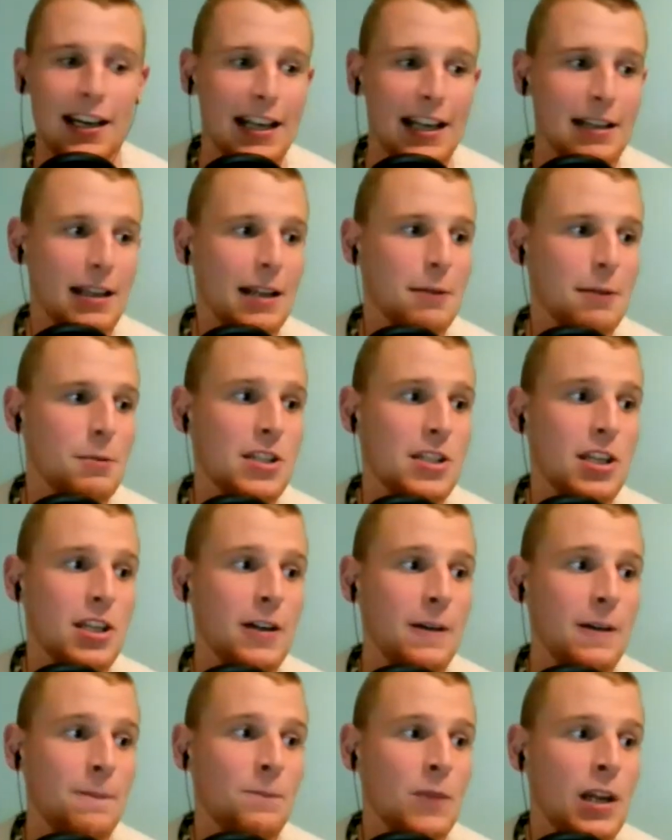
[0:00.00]
It was
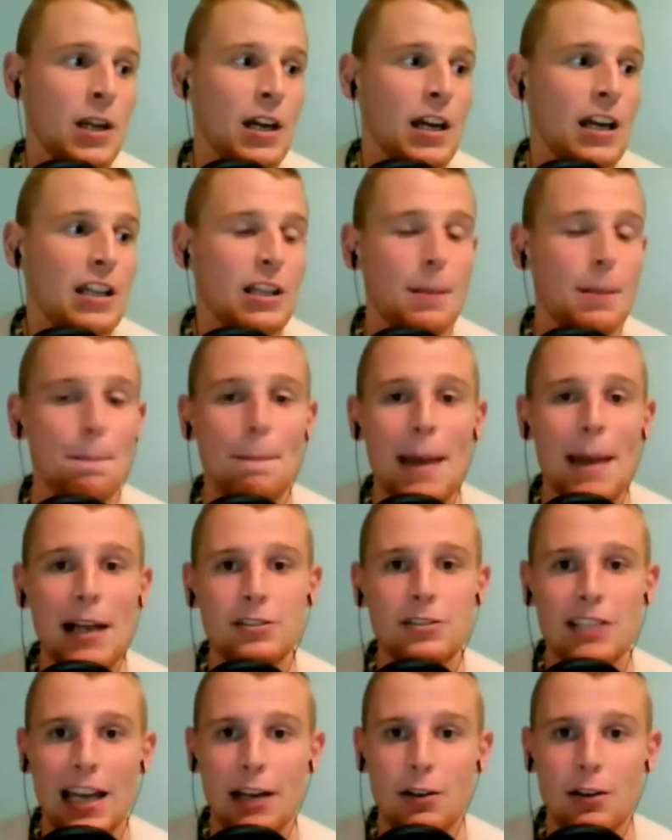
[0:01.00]
the
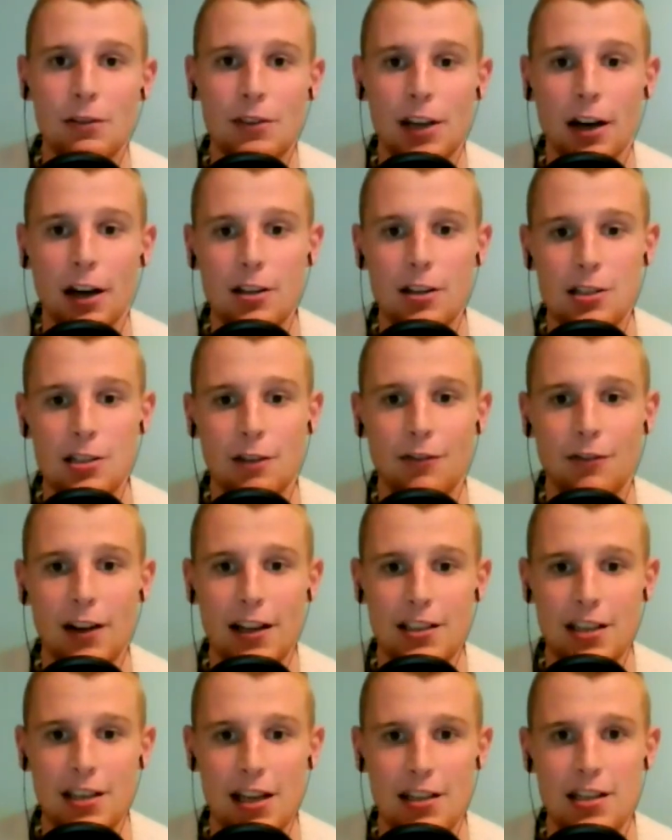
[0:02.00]
meltdown of the Arsenal
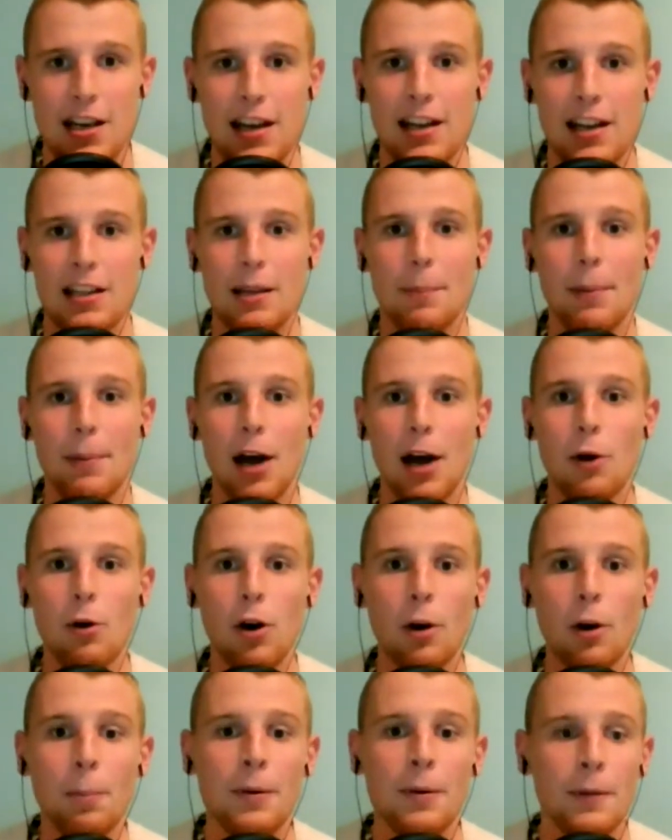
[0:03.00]
fans yesterday and the blow
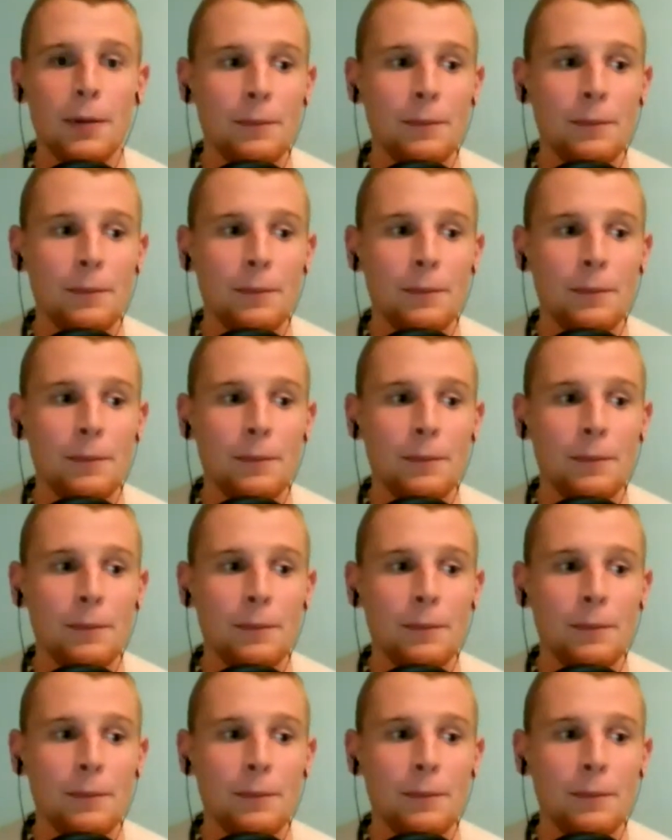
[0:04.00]
up